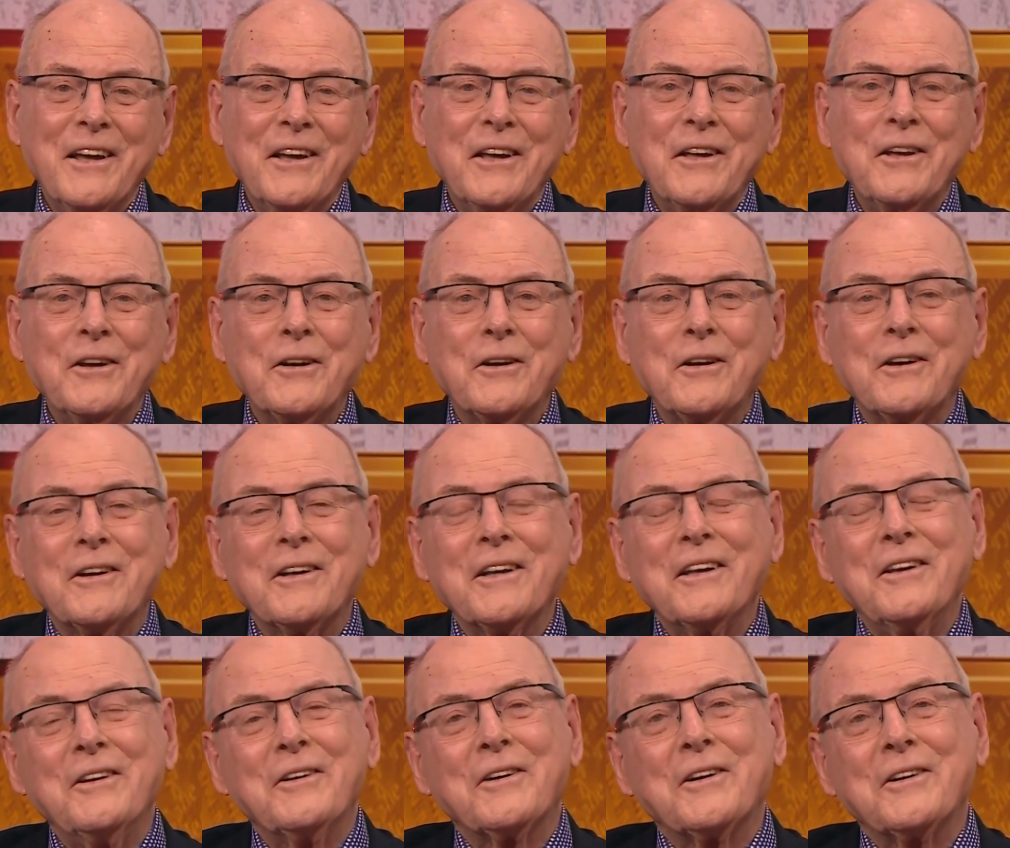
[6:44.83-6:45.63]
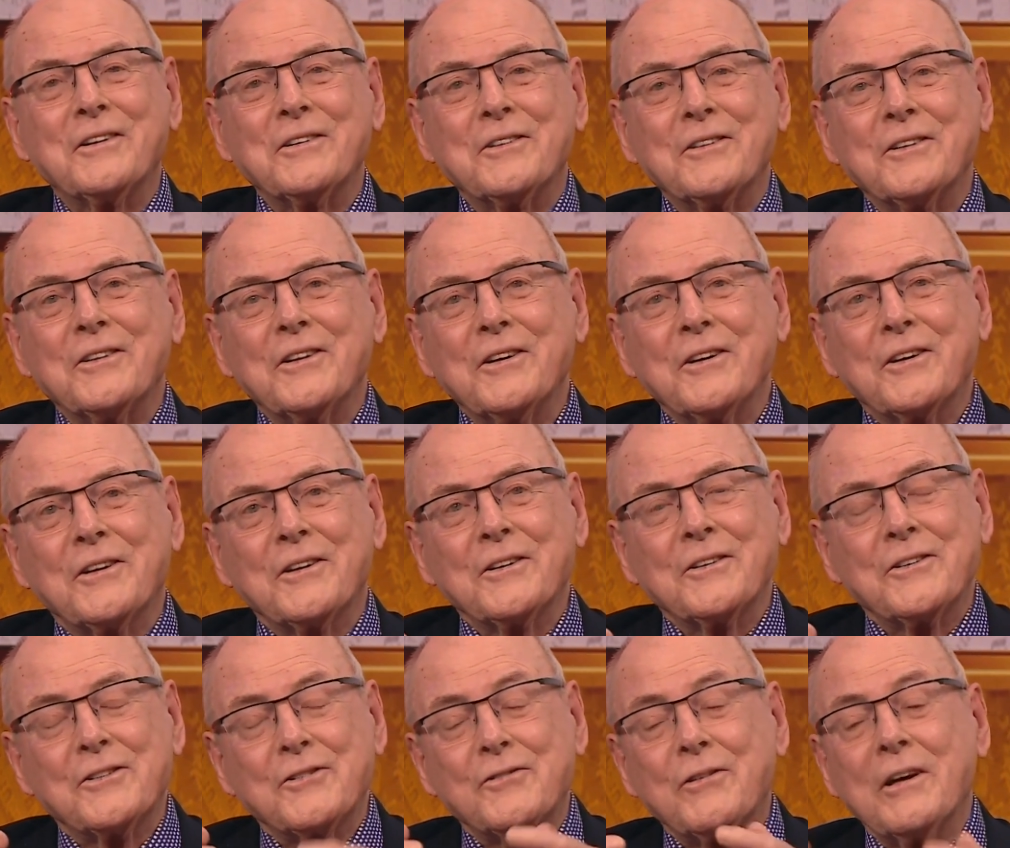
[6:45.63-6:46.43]
you
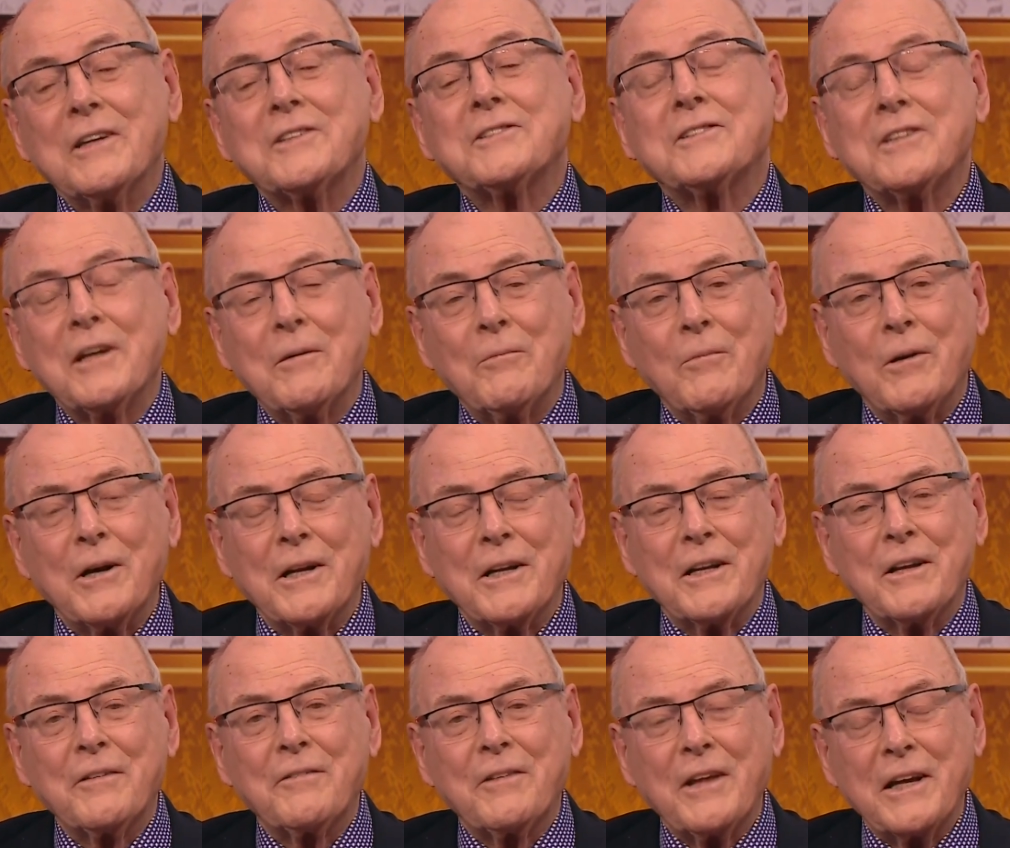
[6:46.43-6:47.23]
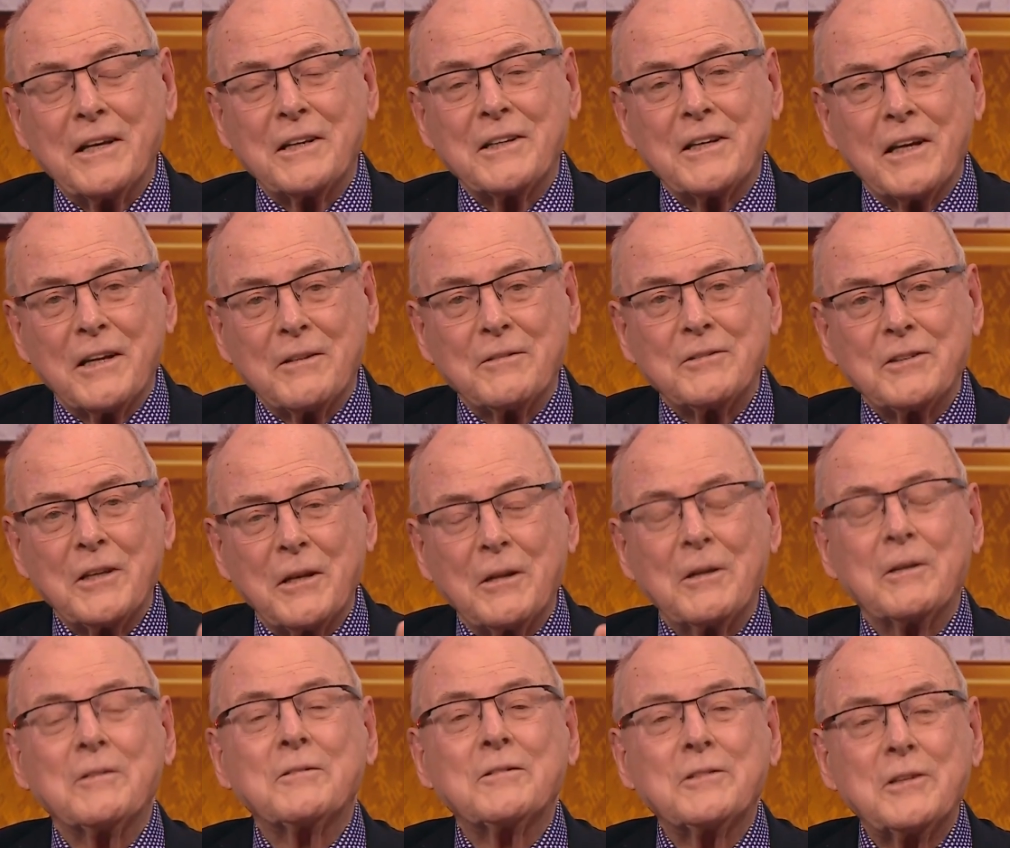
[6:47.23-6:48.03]
can trust someone if they can
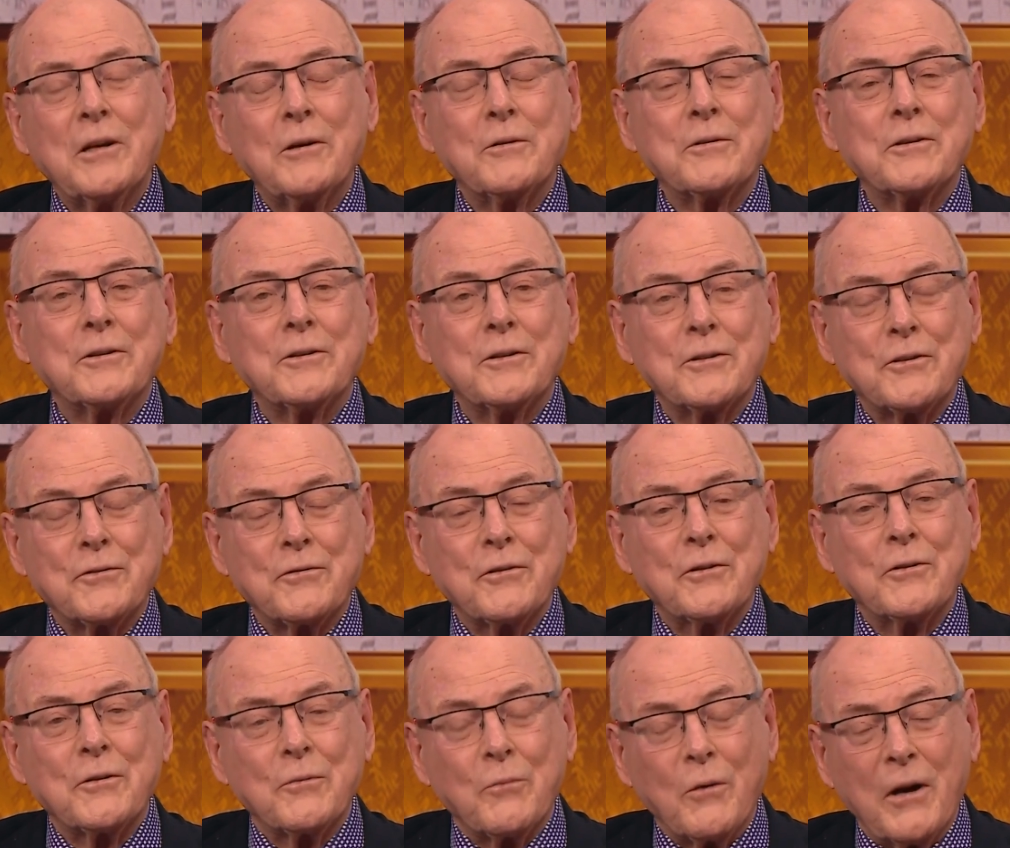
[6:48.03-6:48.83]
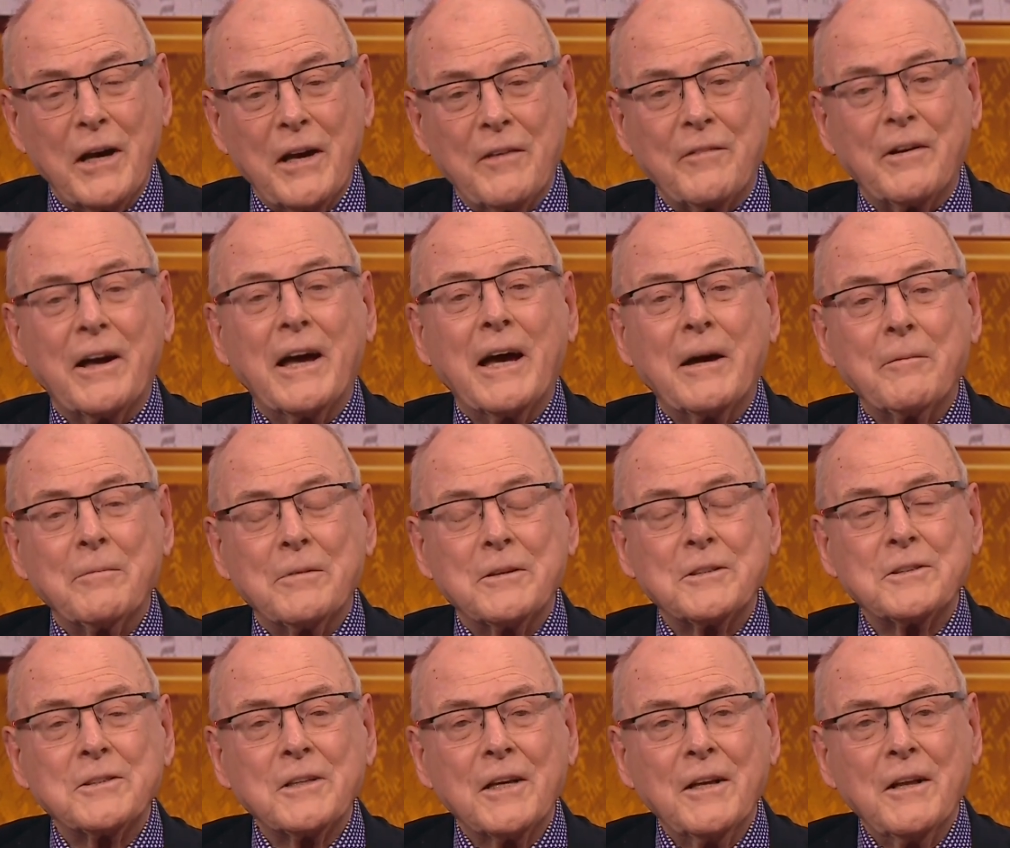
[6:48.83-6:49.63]
tell you the truth, whatever
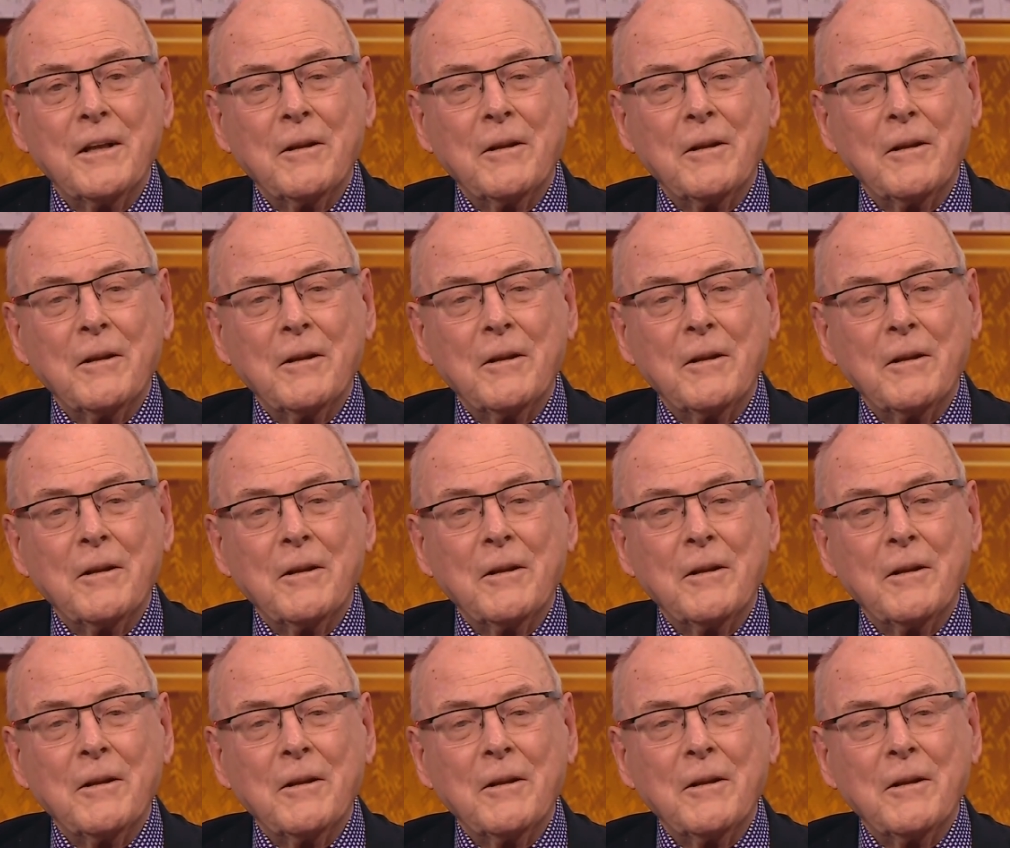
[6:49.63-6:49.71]
happens.